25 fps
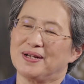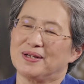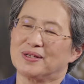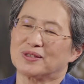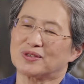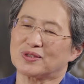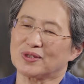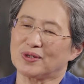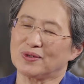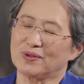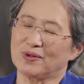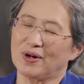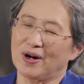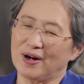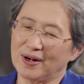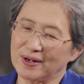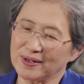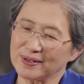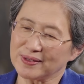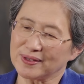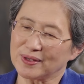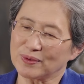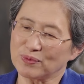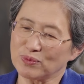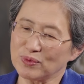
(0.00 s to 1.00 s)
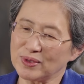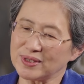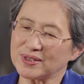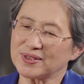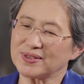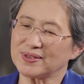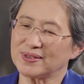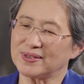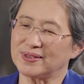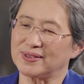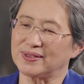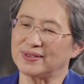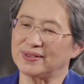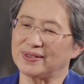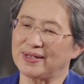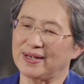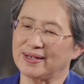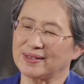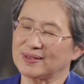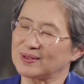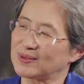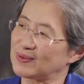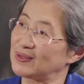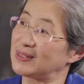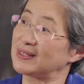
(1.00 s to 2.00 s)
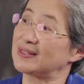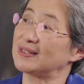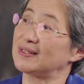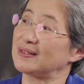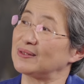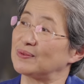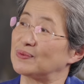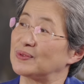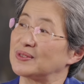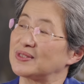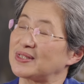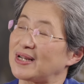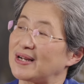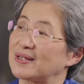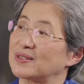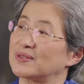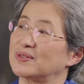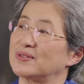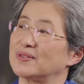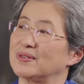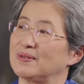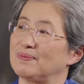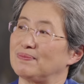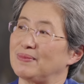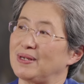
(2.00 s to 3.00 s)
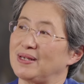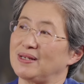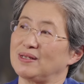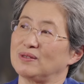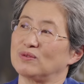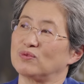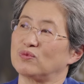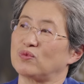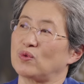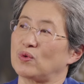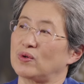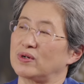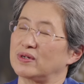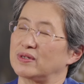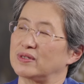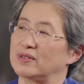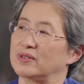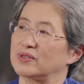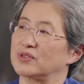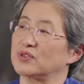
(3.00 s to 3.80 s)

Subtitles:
So our original X3D was actually made for